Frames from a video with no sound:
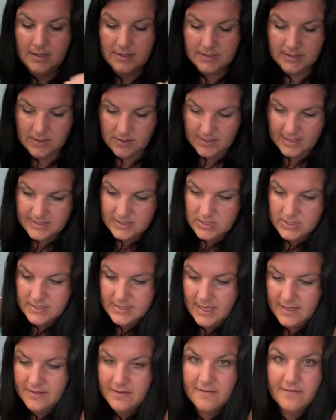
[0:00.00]
So let's
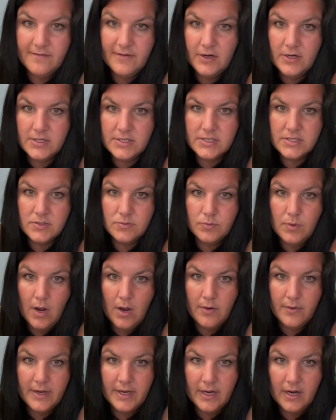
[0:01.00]
just get the first
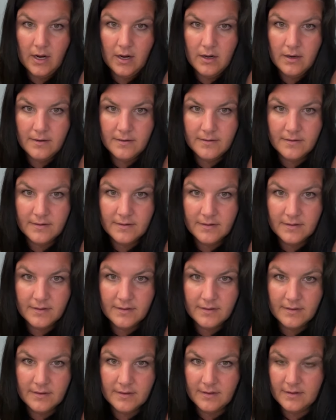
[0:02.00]
row here.
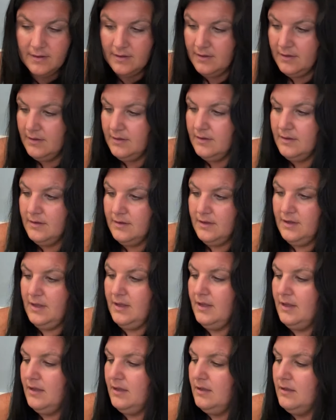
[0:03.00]

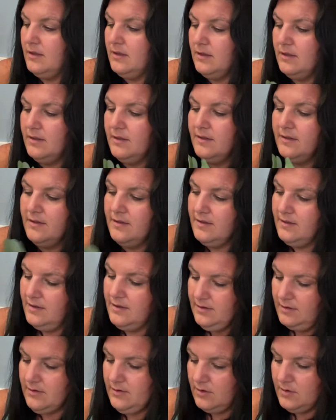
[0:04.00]

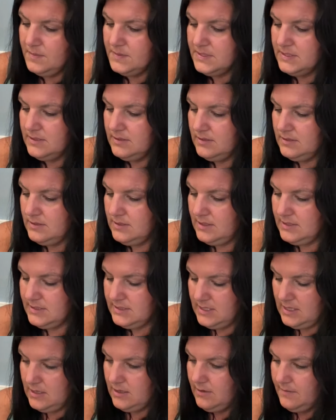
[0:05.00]
Oops, it's all
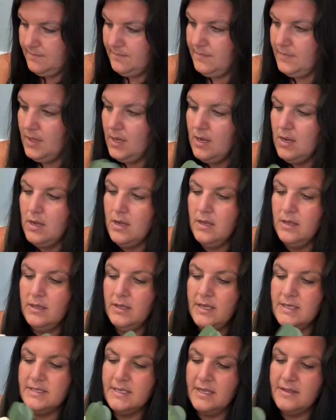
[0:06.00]
stuck.
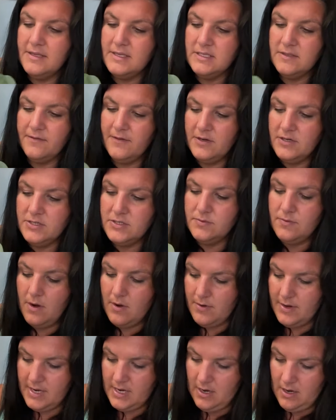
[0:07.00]
Let's get this first
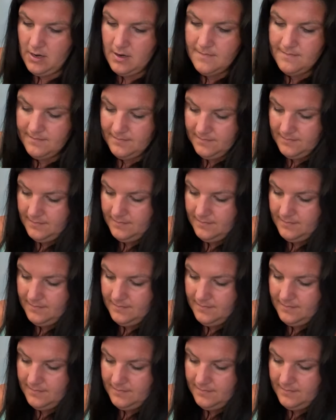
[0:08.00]
row here.